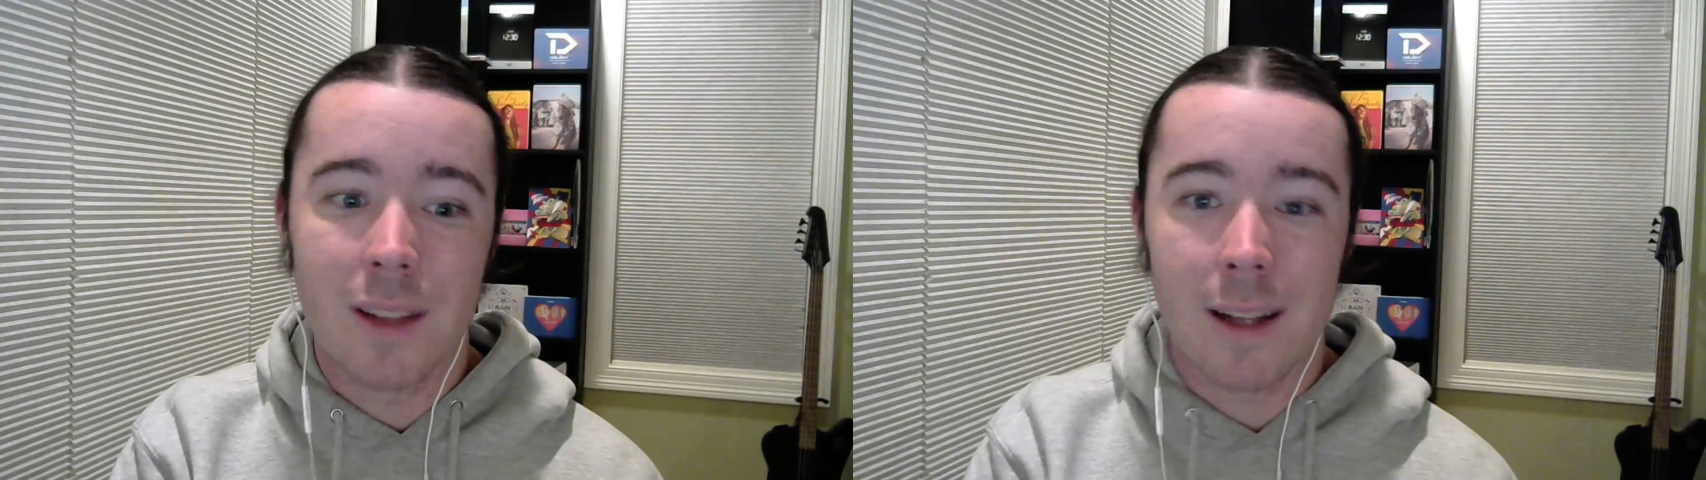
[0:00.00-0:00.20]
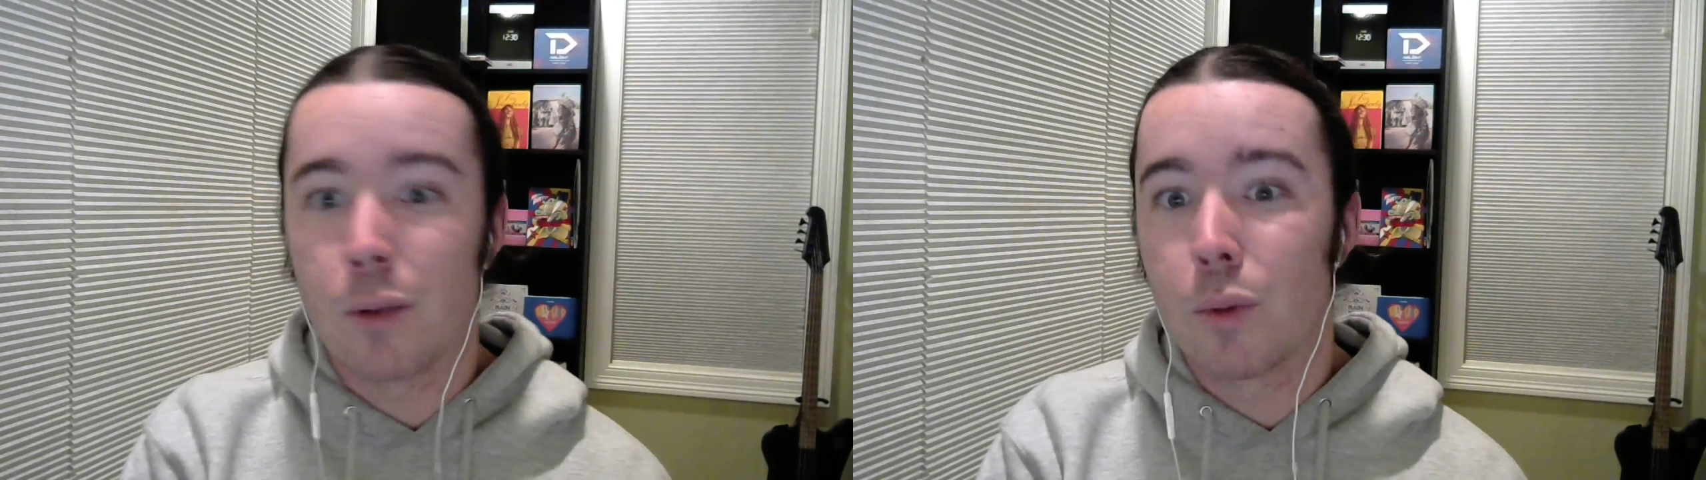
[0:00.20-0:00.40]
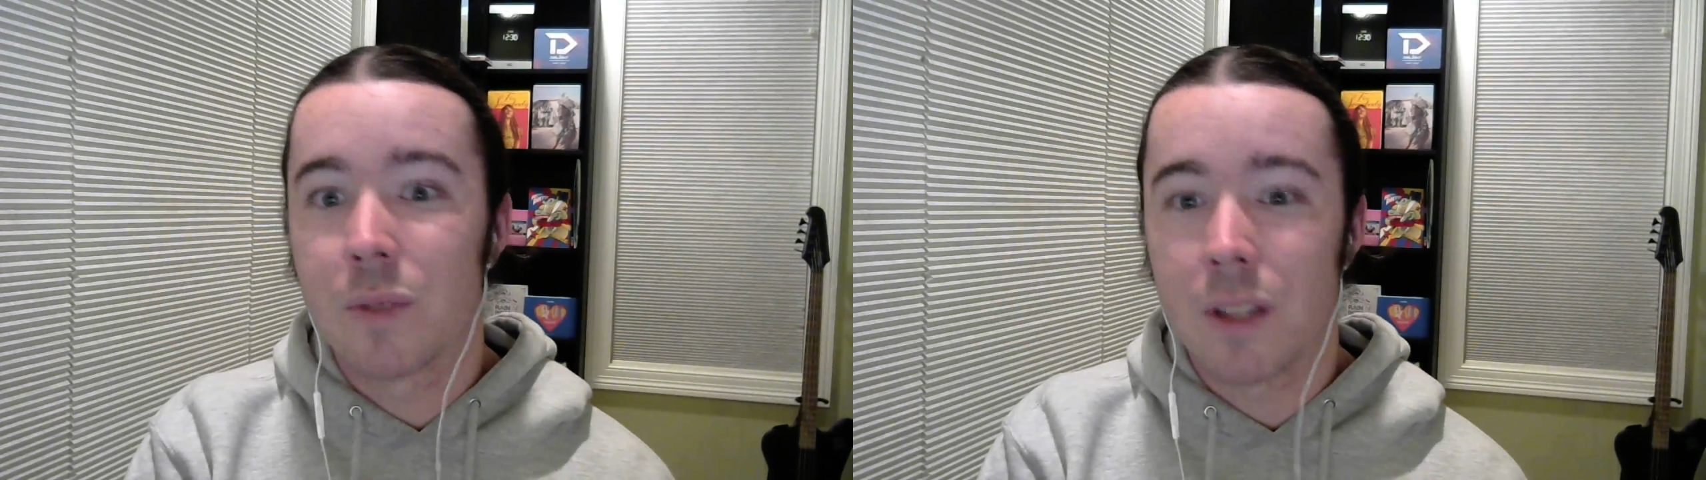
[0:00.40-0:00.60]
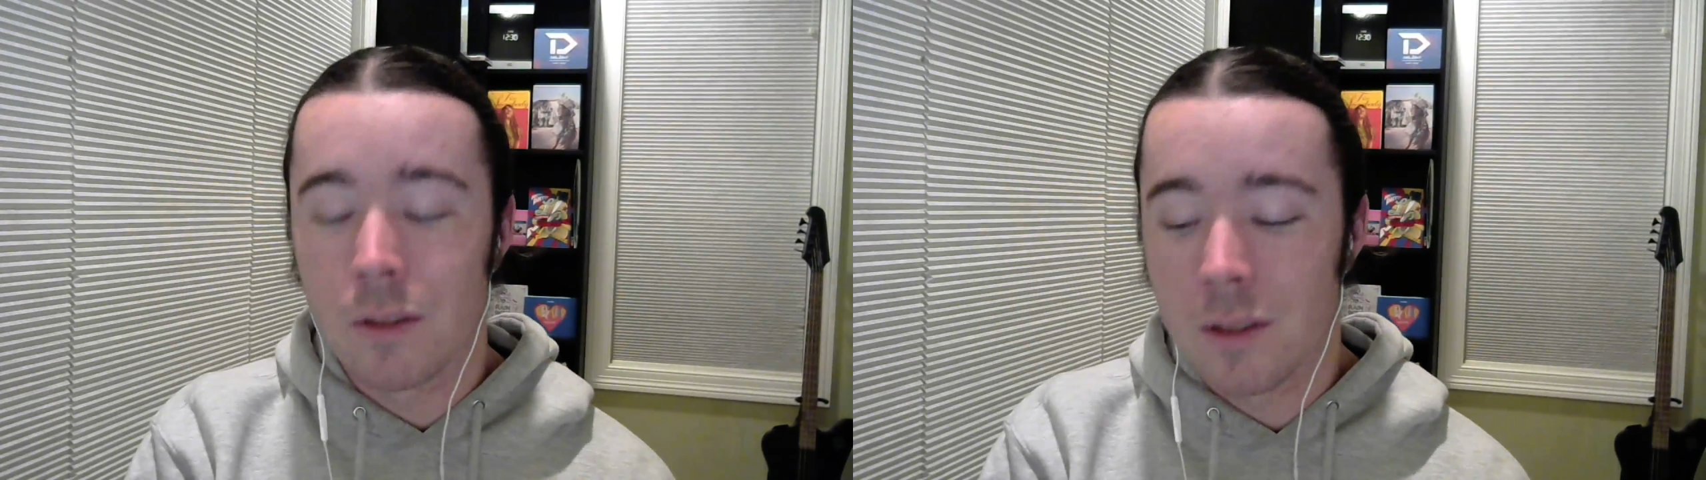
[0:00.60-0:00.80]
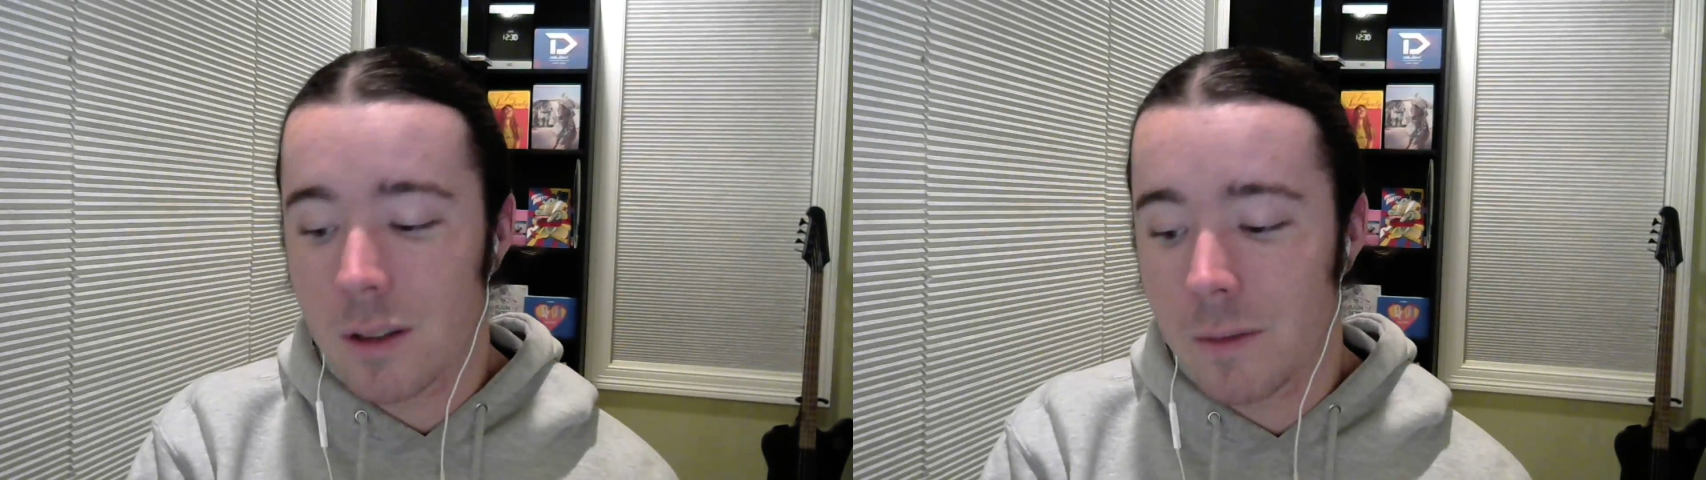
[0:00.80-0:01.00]
album sales and
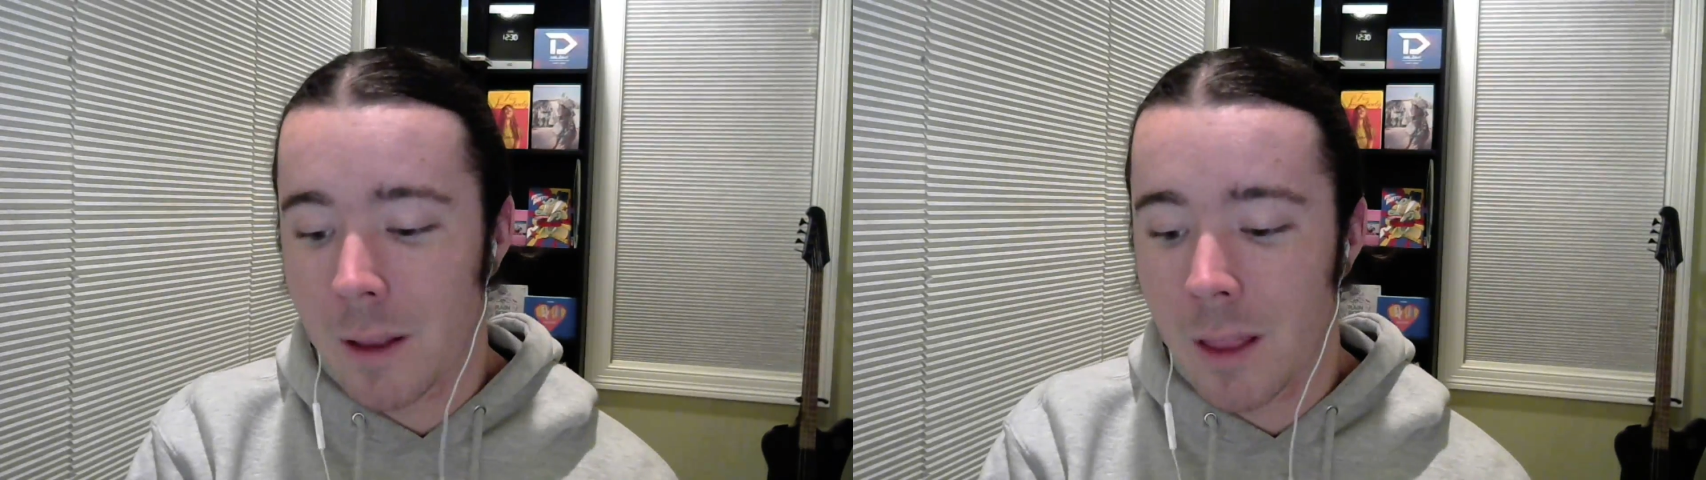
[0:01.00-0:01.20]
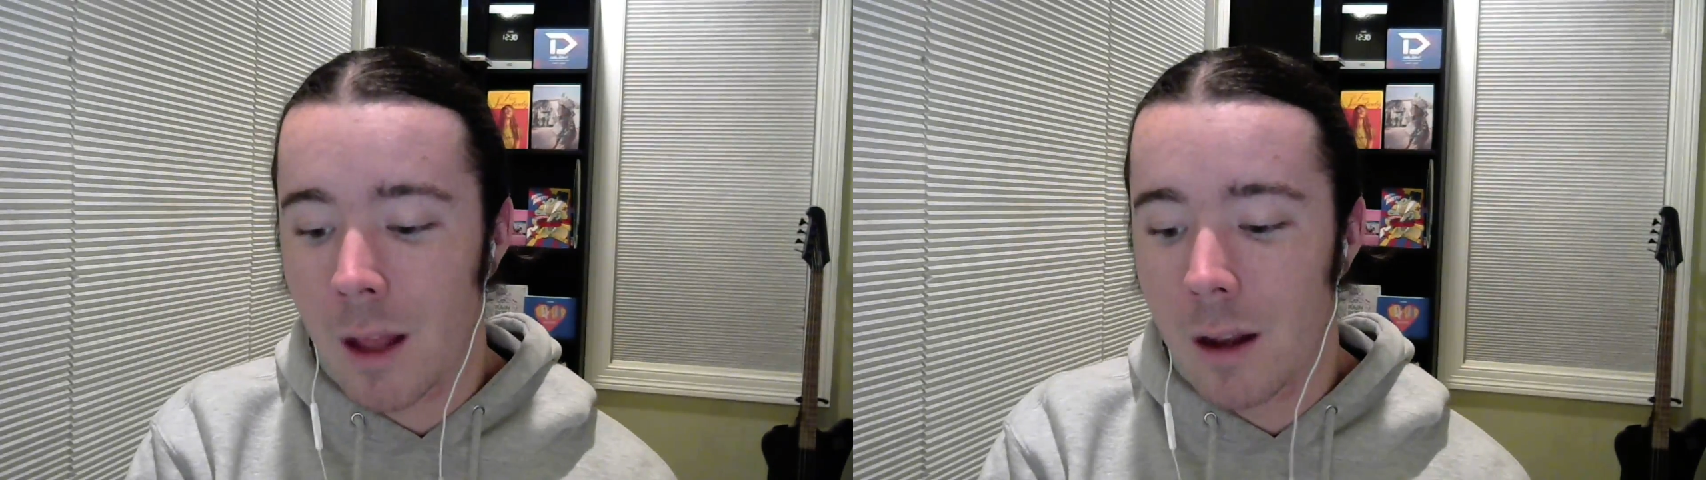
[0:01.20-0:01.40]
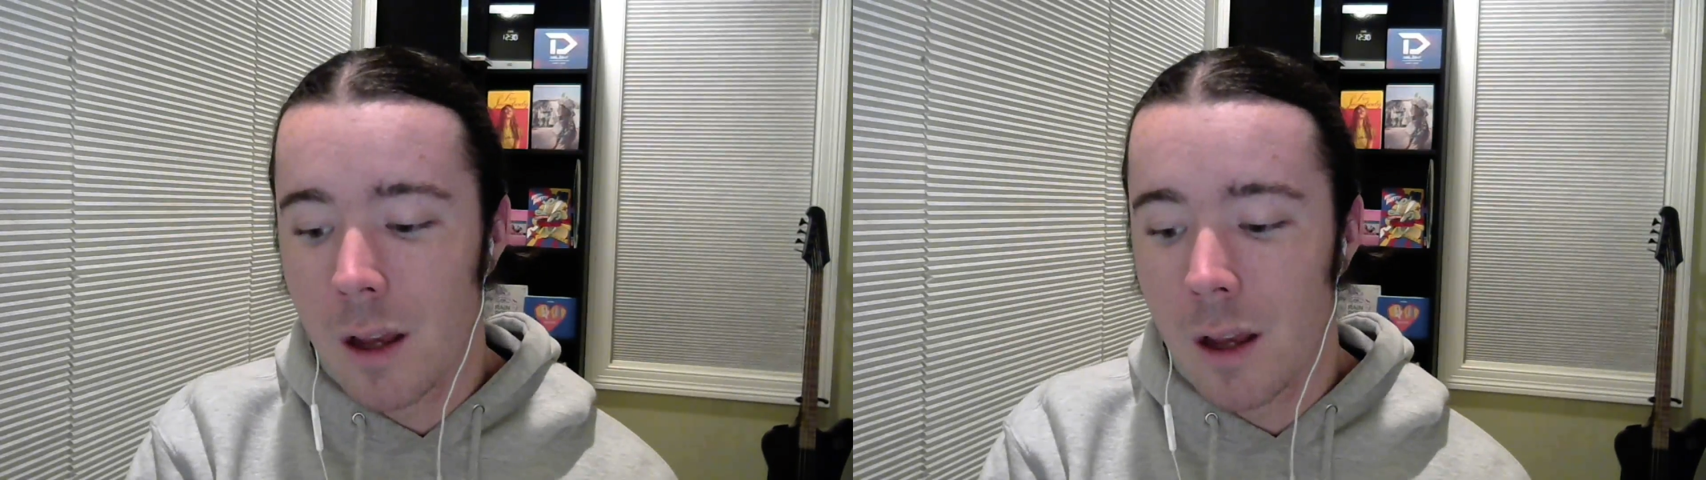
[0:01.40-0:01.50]
stuff like that,